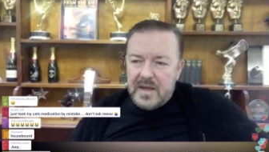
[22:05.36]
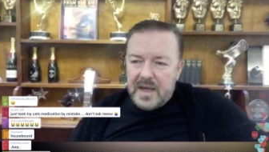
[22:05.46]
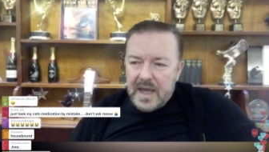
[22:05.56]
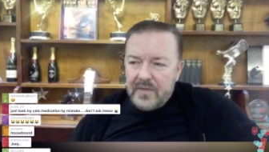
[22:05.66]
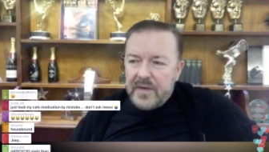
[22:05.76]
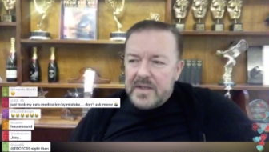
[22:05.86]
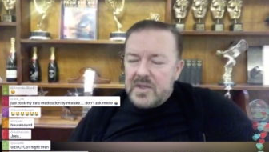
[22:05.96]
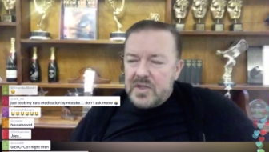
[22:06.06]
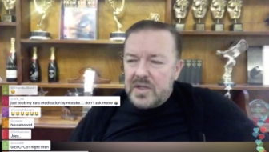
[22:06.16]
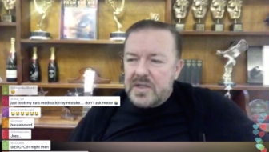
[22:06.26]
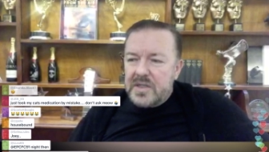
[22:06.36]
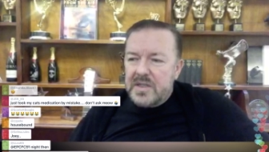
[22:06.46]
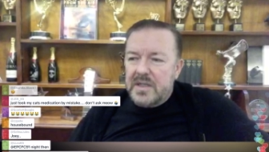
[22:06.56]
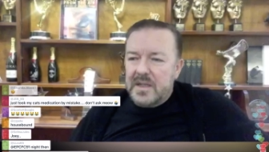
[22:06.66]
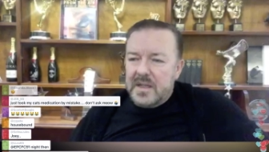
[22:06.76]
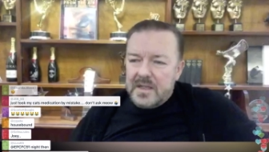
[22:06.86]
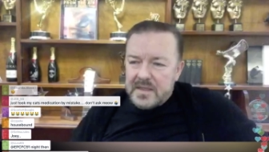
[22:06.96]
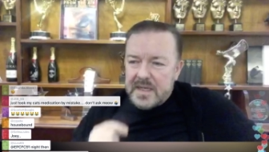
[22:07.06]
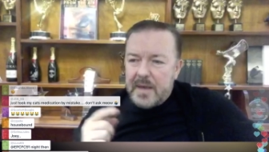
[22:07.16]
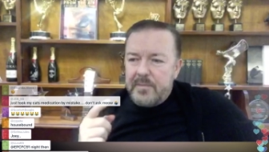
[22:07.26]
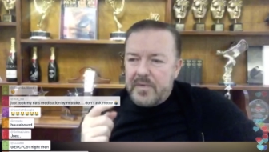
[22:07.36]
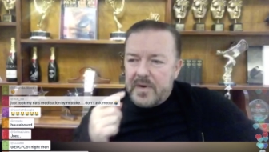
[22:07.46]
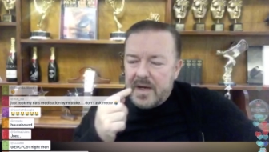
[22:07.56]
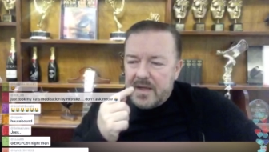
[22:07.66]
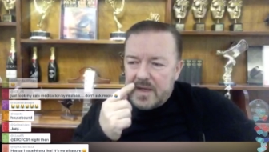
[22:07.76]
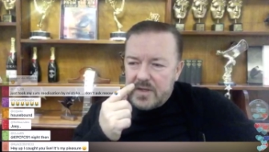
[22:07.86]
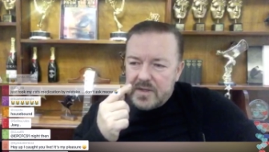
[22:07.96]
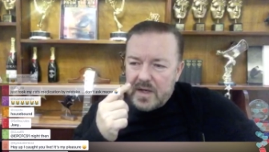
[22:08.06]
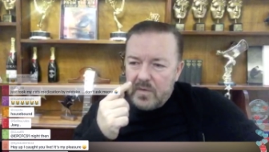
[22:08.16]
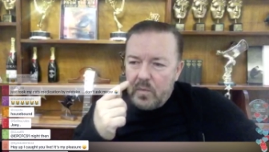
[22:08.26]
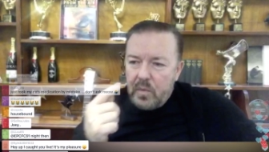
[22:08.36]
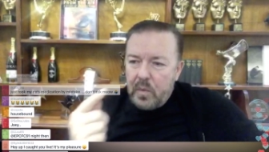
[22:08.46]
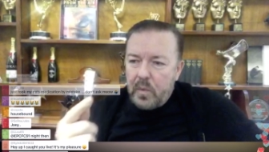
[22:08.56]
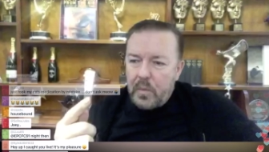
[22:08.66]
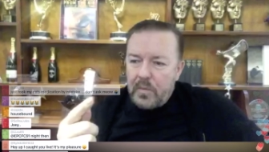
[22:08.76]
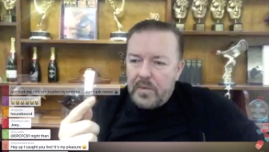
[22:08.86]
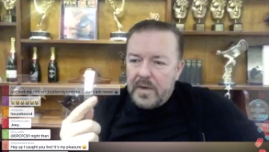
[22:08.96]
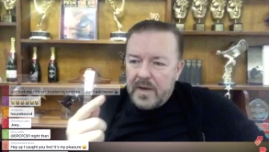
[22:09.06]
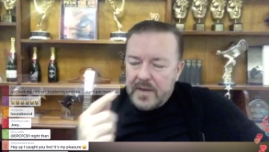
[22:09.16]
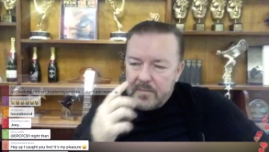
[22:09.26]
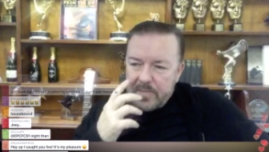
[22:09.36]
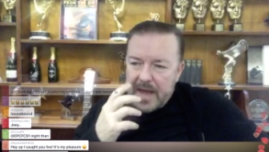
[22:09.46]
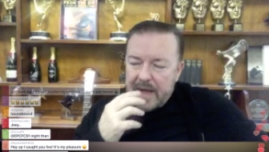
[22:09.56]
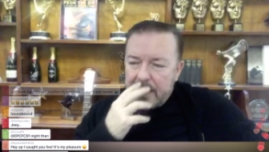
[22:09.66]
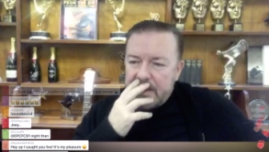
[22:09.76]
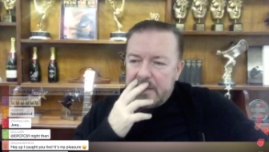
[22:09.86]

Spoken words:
If it's just temporary, they just go and then back.